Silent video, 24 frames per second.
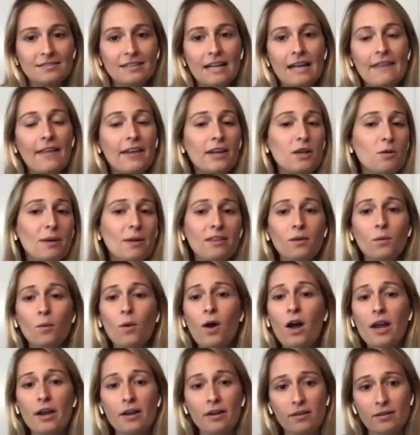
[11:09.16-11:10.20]
And then you meet the
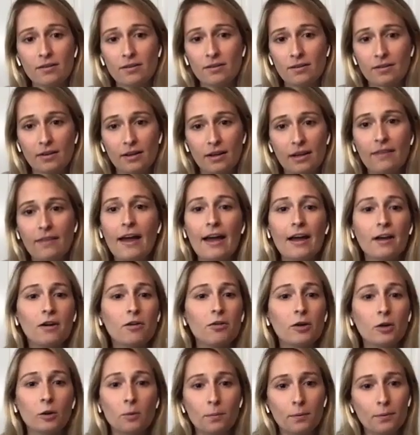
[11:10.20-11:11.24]
one in that
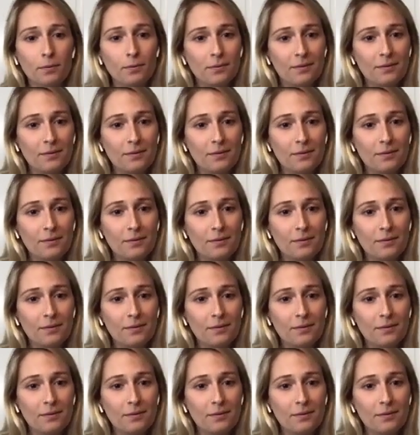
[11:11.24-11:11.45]
group.